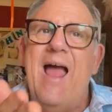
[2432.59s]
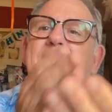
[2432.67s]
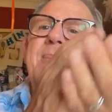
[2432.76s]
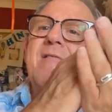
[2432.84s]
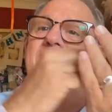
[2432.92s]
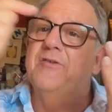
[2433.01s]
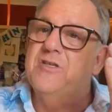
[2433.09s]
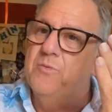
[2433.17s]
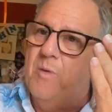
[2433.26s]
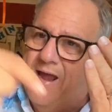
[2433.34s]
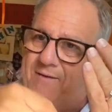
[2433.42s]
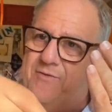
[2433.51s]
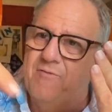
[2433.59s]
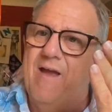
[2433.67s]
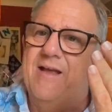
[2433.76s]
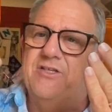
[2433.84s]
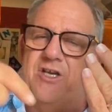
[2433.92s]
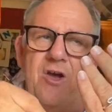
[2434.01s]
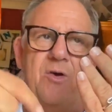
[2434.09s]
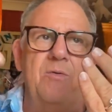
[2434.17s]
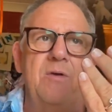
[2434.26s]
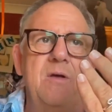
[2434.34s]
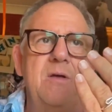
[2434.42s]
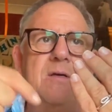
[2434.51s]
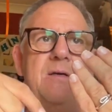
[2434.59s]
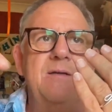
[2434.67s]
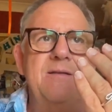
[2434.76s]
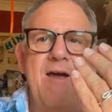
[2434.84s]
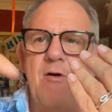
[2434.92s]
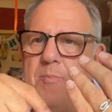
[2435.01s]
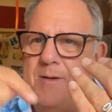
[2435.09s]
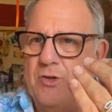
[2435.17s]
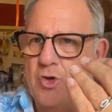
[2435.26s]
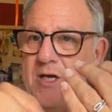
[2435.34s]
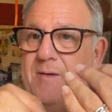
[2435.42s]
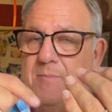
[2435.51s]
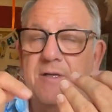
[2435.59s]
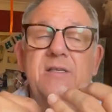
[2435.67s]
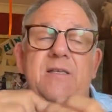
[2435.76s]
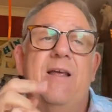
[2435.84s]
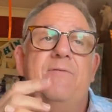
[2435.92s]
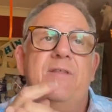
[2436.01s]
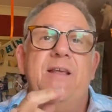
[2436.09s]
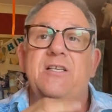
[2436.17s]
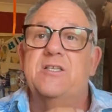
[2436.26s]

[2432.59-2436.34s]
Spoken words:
and they're out of the way of the radiotherapy treatment and everything.